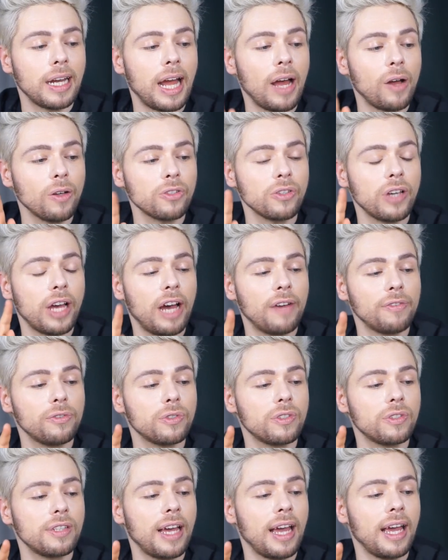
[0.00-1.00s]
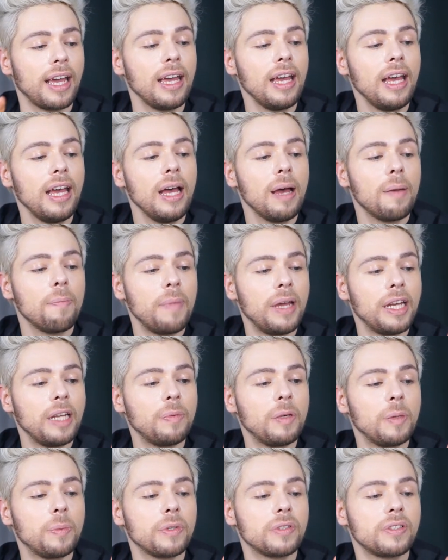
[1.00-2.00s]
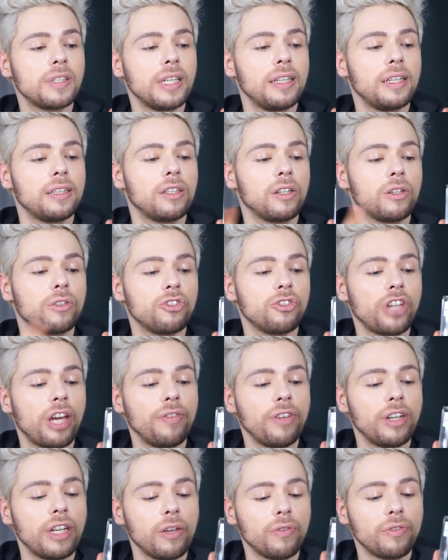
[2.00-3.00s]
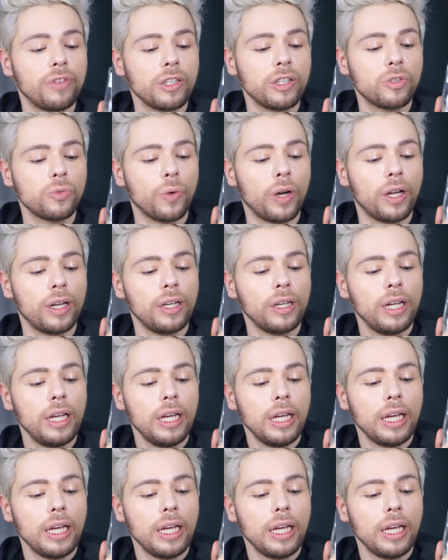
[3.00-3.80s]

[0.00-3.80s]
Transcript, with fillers: I also have to say, many people say that the longevity of this one